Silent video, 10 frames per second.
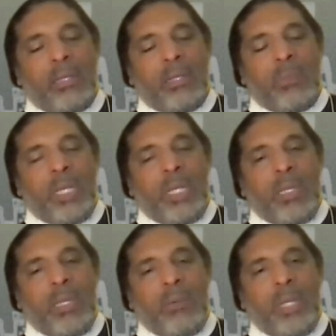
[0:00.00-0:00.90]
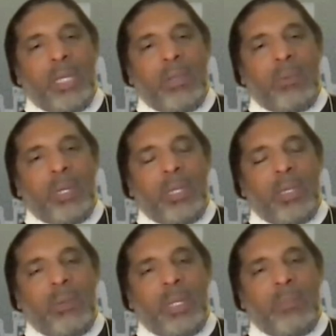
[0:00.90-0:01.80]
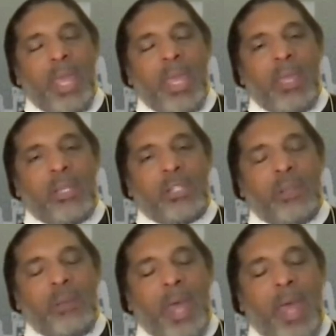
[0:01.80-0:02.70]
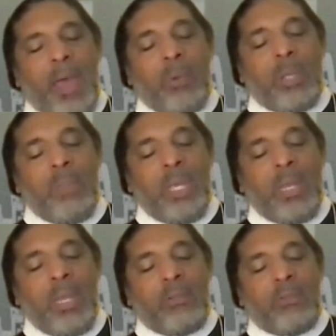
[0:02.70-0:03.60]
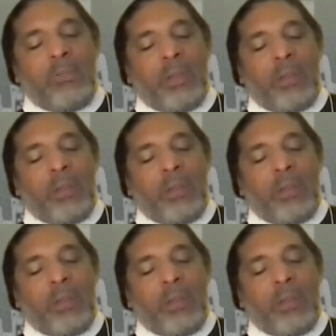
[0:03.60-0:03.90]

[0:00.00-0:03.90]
We, we, we, we make history by how we meet history.